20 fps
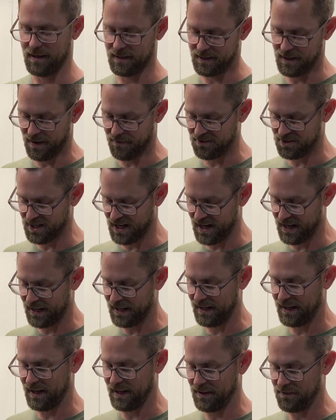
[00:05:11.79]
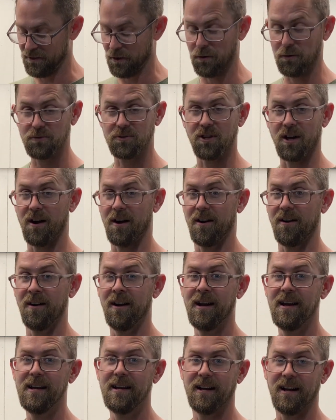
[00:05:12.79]
covers on it, and those are
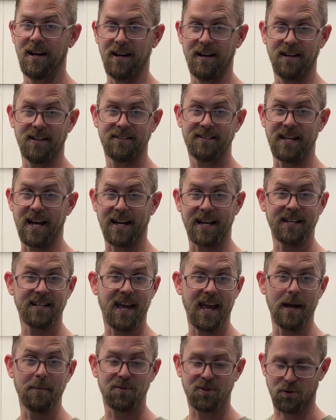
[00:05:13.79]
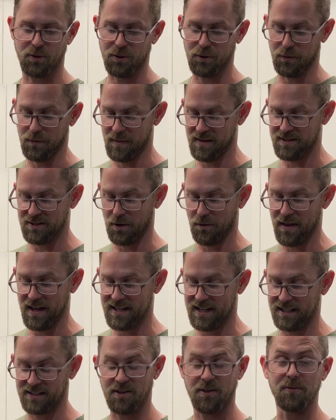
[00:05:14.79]
socket cap screw, and so that
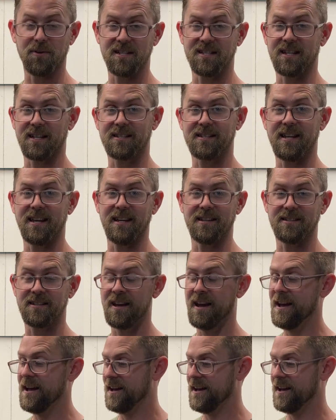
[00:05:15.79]
takes 3/16.